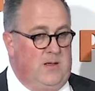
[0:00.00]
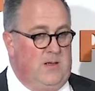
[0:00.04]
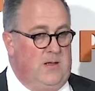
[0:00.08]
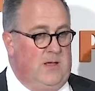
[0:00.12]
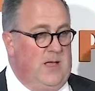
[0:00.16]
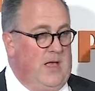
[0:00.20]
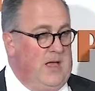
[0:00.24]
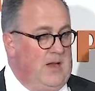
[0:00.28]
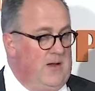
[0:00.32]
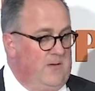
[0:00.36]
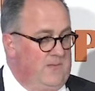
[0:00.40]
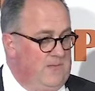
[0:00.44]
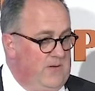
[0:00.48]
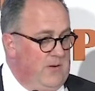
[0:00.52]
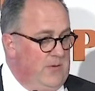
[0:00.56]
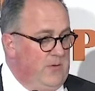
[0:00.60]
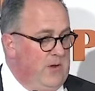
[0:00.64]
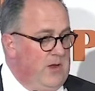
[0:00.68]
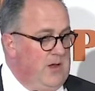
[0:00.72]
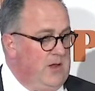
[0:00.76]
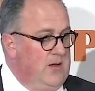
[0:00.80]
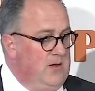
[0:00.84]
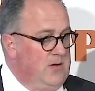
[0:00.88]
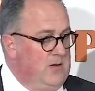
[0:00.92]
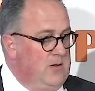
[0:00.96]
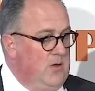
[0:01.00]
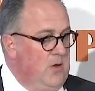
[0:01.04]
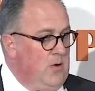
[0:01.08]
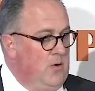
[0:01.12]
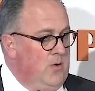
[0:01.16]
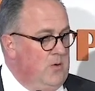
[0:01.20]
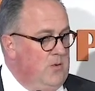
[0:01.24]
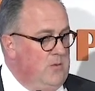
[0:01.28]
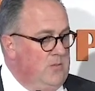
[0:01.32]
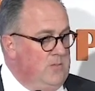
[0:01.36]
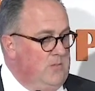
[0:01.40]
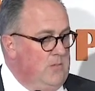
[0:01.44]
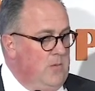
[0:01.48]
and a very
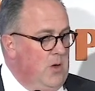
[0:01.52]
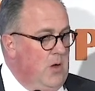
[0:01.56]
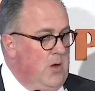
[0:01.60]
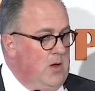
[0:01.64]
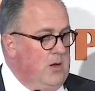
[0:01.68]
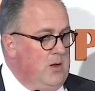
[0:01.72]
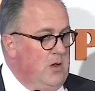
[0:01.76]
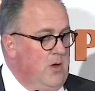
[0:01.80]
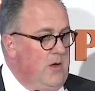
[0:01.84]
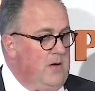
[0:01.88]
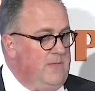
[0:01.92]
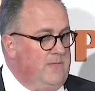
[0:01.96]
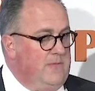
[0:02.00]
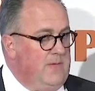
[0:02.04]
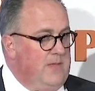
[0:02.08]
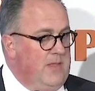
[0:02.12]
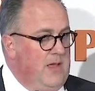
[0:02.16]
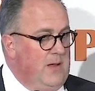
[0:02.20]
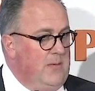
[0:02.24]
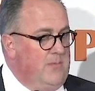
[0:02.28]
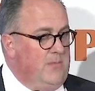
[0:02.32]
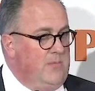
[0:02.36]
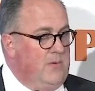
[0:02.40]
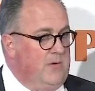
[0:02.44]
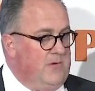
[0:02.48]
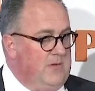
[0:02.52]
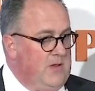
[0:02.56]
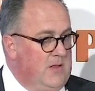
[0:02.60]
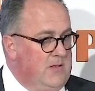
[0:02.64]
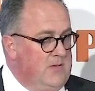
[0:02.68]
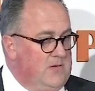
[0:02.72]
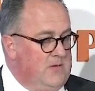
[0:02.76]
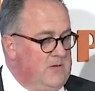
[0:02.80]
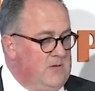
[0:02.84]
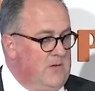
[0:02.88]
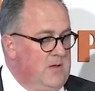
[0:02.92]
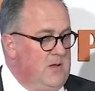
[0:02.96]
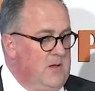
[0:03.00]
long mine life, and that
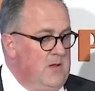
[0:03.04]
presents